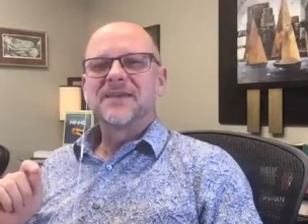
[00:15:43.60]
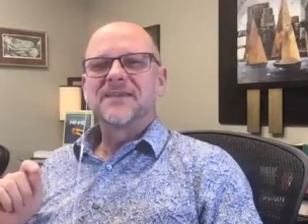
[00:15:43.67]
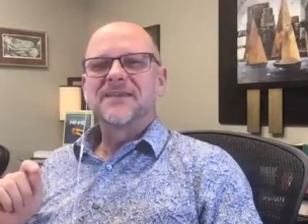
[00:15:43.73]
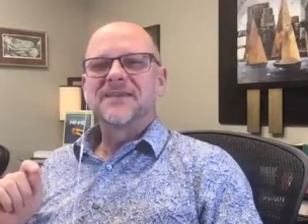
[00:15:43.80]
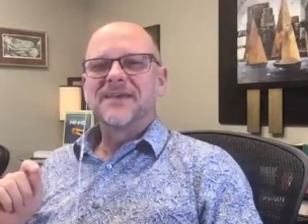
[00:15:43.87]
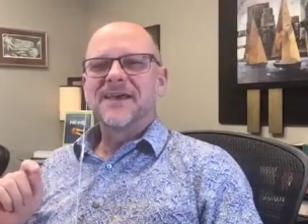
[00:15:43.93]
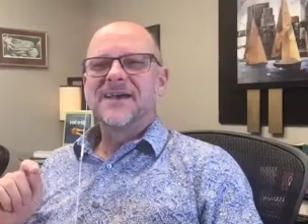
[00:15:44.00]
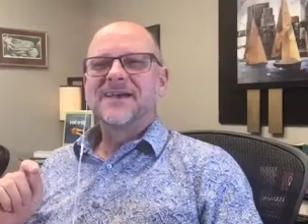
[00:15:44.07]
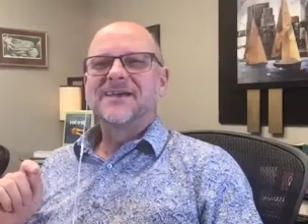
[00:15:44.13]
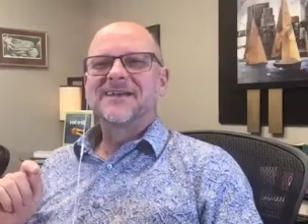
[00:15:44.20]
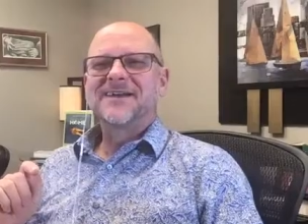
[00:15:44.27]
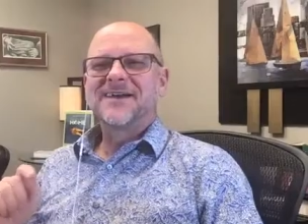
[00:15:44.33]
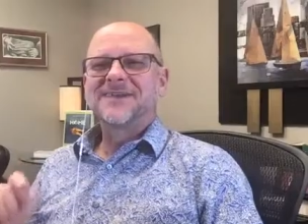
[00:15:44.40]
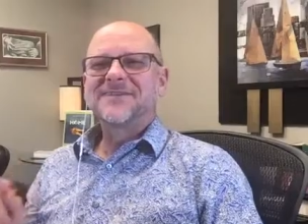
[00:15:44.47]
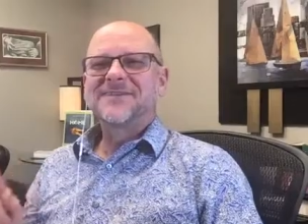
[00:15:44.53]
Yeah,
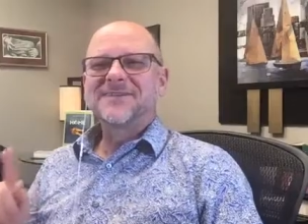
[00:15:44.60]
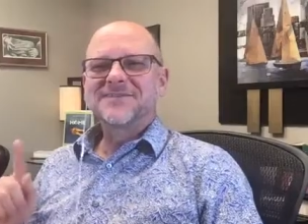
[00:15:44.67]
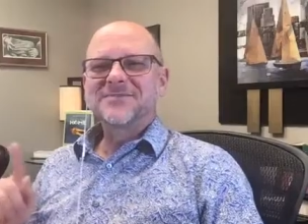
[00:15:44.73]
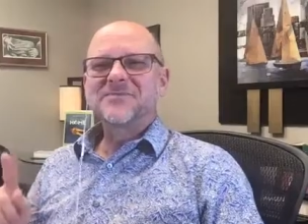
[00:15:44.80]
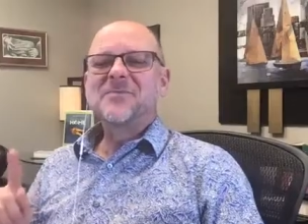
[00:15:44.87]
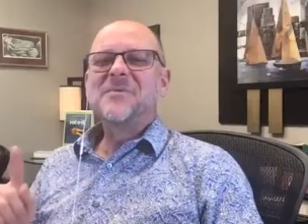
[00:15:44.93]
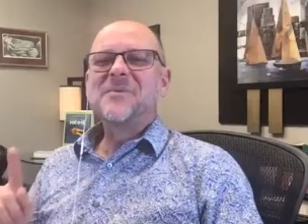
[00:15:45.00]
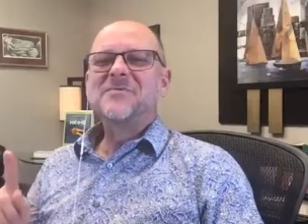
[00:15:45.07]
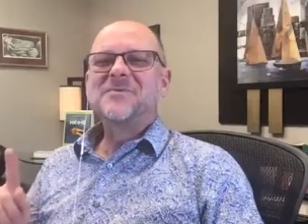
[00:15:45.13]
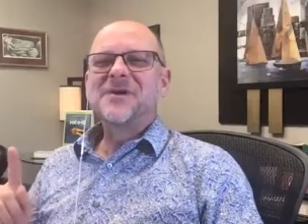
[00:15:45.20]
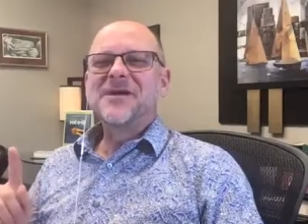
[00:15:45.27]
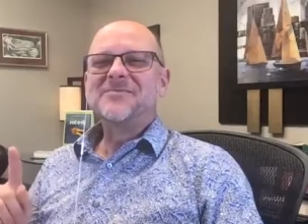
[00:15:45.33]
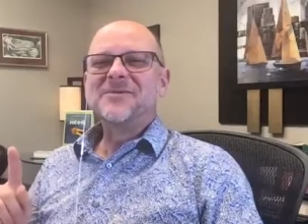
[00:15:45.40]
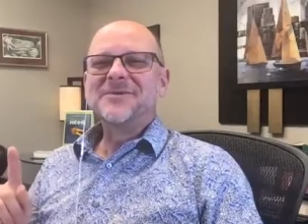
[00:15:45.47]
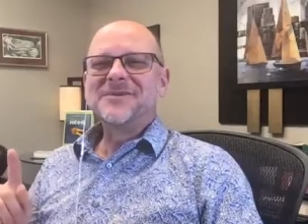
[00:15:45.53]
because remember, I
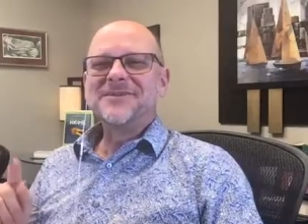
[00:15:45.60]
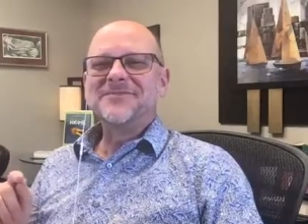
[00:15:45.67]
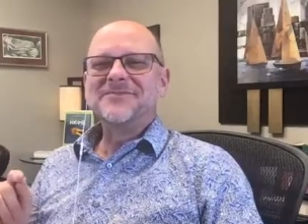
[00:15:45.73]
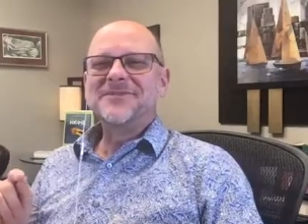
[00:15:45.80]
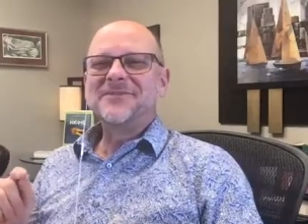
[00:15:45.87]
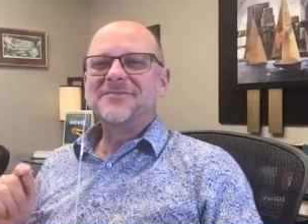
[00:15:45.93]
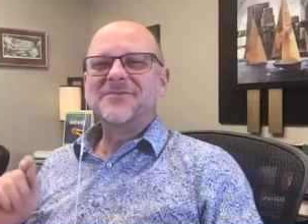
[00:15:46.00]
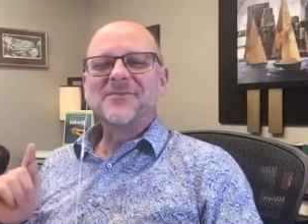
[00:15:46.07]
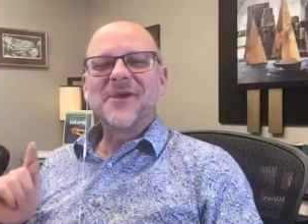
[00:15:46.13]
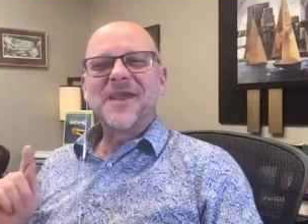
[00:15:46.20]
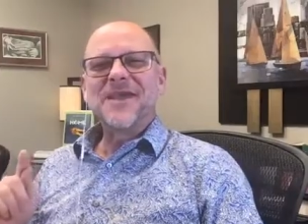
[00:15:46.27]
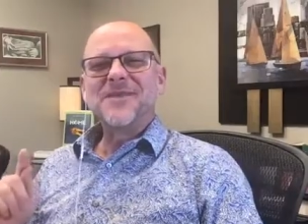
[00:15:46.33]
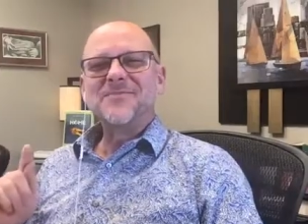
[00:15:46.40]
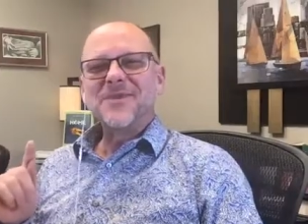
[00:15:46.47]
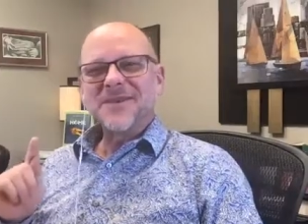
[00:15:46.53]
believe that if you
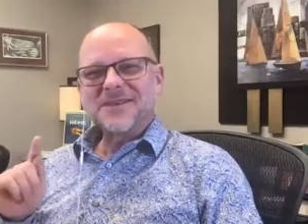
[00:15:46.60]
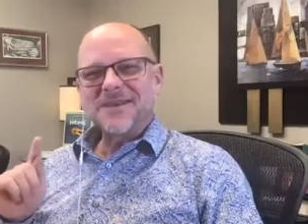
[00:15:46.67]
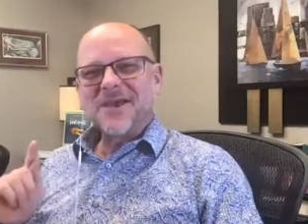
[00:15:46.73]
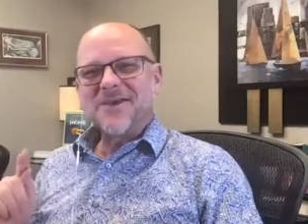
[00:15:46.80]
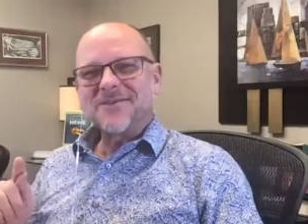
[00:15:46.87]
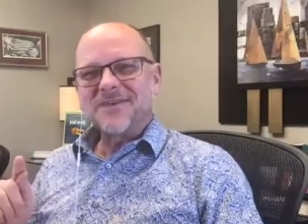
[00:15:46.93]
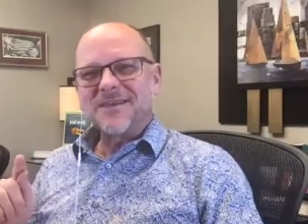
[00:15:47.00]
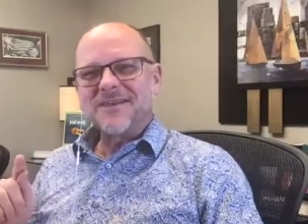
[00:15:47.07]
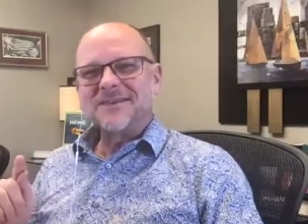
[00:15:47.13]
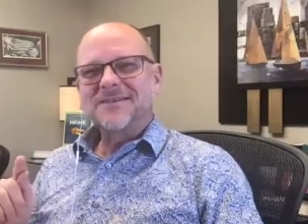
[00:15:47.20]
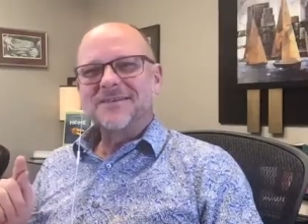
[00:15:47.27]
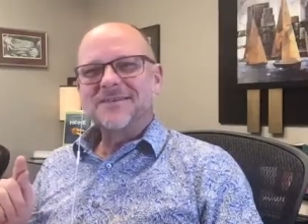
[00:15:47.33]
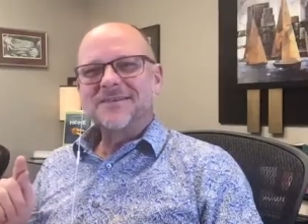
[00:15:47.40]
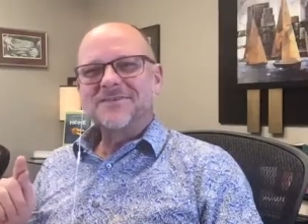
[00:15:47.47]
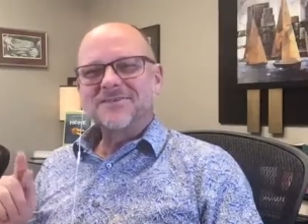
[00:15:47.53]
aim at nothing,
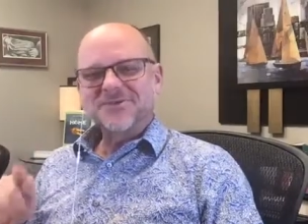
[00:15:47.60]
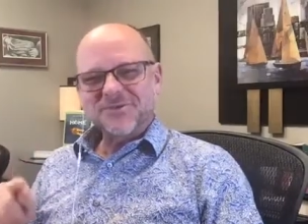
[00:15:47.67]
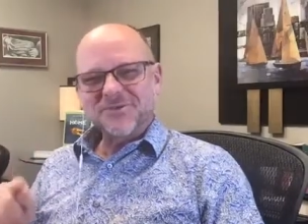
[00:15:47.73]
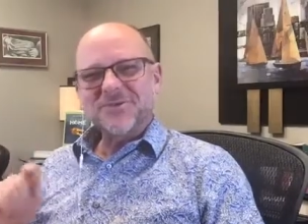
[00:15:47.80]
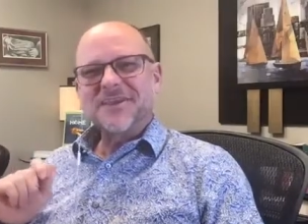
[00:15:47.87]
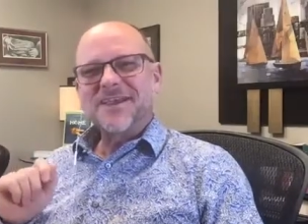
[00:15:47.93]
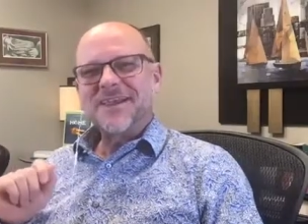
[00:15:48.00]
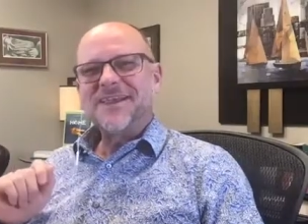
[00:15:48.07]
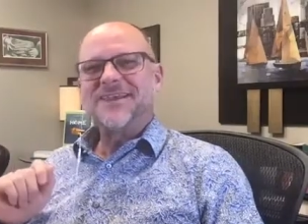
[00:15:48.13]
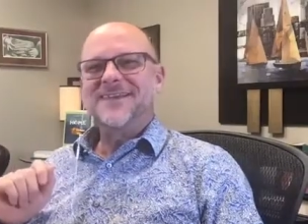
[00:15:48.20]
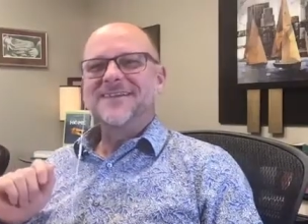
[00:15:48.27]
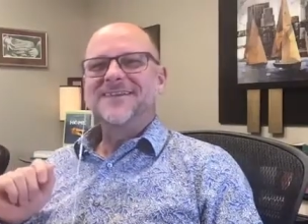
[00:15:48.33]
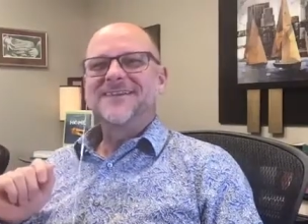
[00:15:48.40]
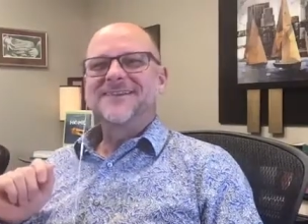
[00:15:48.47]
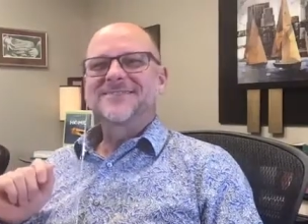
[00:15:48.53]
you're sure to hit it.
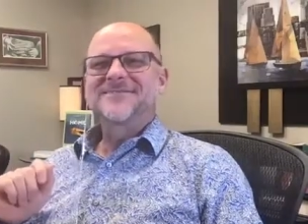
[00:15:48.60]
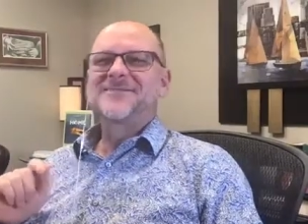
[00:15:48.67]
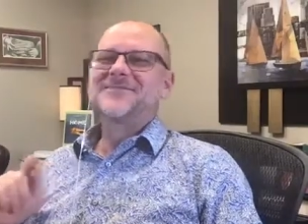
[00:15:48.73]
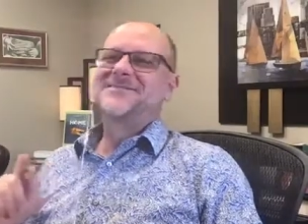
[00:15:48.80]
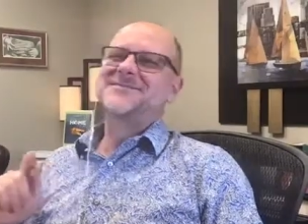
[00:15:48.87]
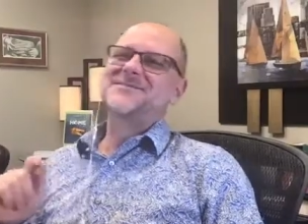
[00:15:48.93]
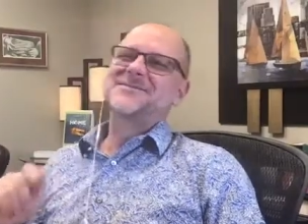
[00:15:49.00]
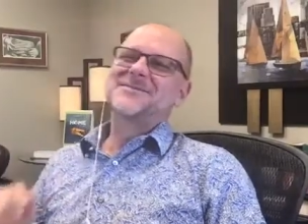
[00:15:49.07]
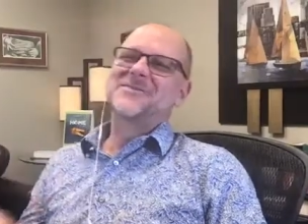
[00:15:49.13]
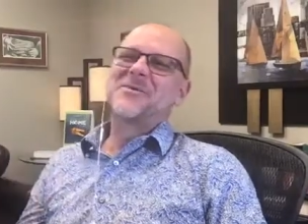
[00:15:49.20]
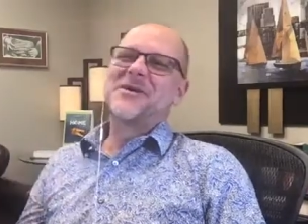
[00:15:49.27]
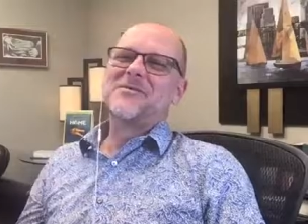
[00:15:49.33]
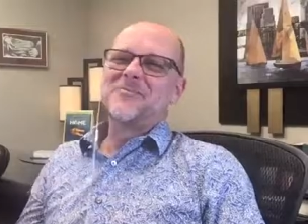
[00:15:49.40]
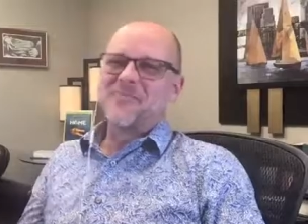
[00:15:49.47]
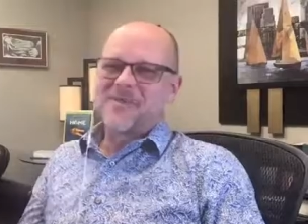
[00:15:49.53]
So this is a
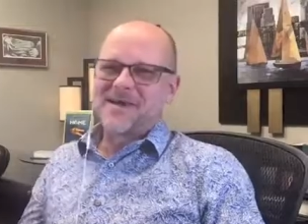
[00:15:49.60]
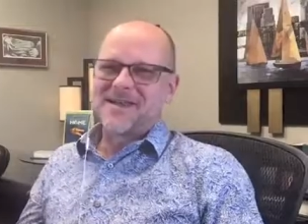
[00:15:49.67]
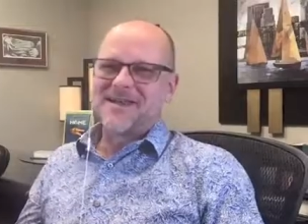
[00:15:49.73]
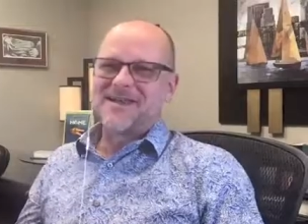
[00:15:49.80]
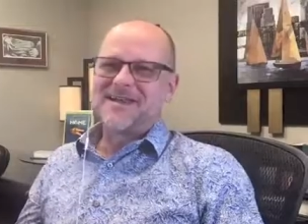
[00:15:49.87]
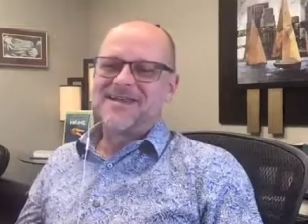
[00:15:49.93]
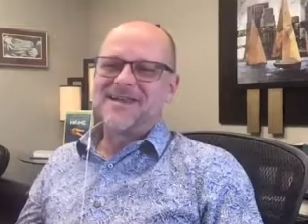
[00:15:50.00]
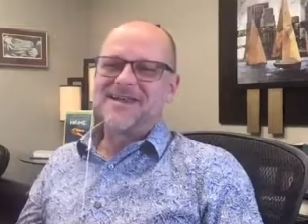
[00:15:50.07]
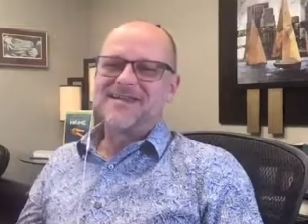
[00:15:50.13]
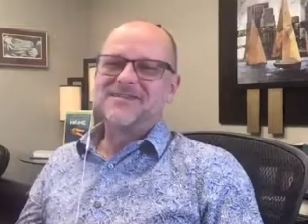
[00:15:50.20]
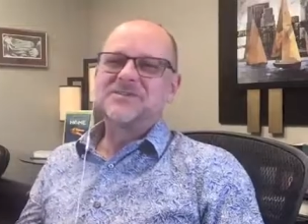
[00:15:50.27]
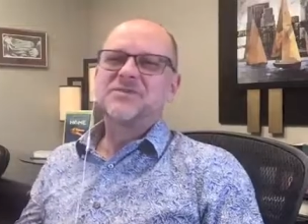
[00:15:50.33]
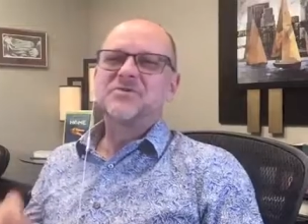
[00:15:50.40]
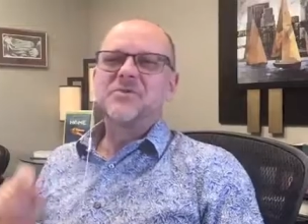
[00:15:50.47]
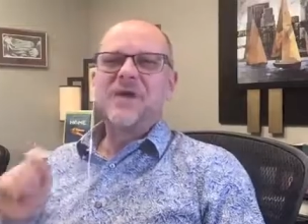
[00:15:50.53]
great way
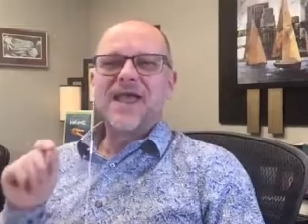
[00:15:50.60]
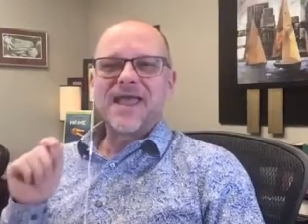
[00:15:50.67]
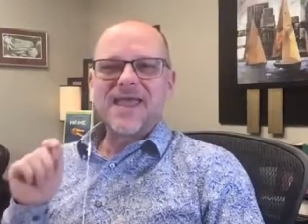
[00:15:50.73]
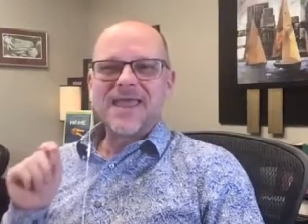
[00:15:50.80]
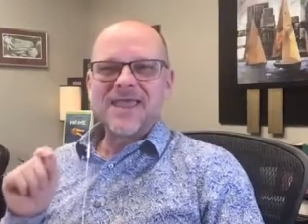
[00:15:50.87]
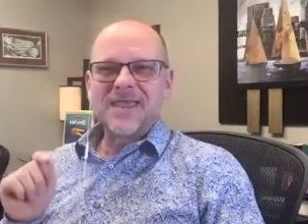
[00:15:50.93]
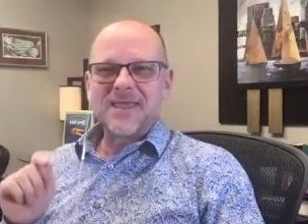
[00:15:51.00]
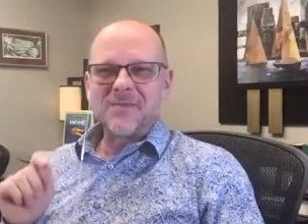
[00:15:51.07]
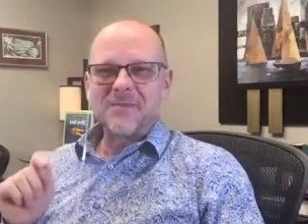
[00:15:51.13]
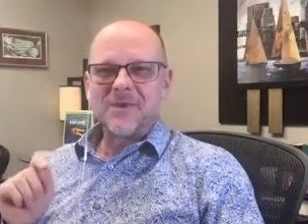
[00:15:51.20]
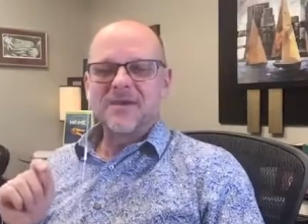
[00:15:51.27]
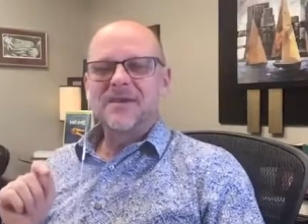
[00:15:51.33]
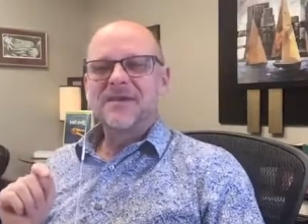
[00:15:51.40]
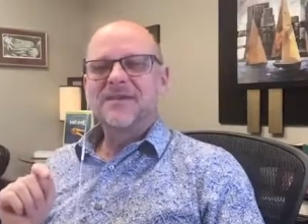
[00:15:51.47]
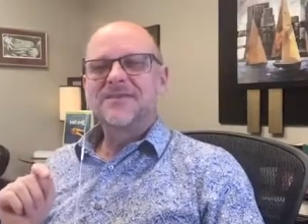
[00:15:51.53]
to aim
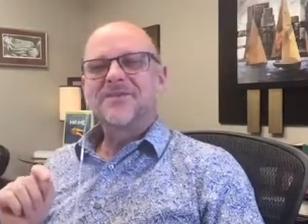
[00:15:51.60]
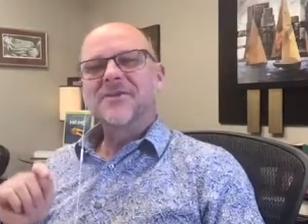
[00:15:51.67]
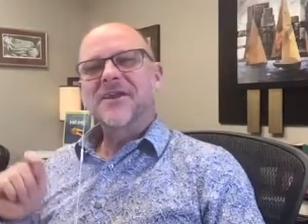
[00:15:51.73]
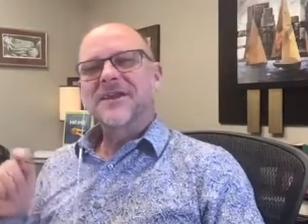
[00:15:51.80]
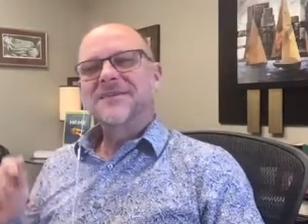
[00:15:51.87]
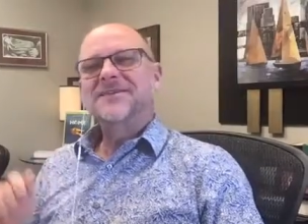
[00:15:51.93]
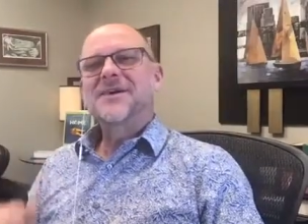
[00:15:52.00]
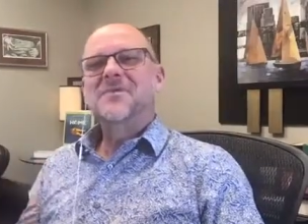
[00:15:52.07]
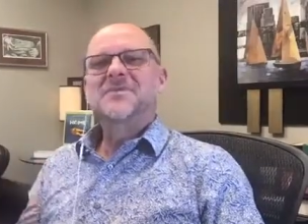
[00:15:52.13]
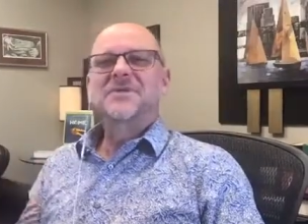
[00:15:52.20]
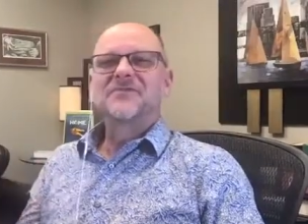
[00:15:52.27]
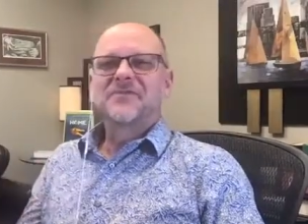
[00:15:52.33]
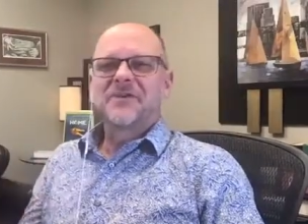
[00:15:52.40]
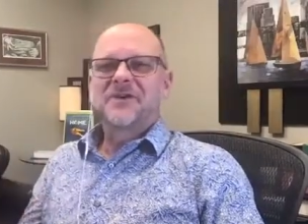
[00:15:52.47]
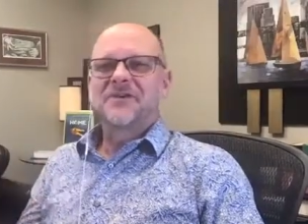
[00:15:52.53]
your economic
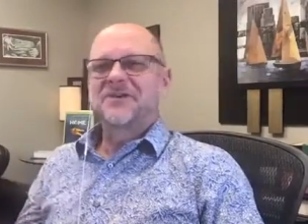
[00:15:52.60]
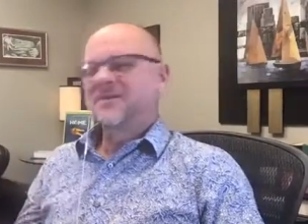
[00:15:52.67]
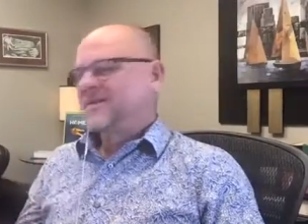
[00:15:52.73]
funnel.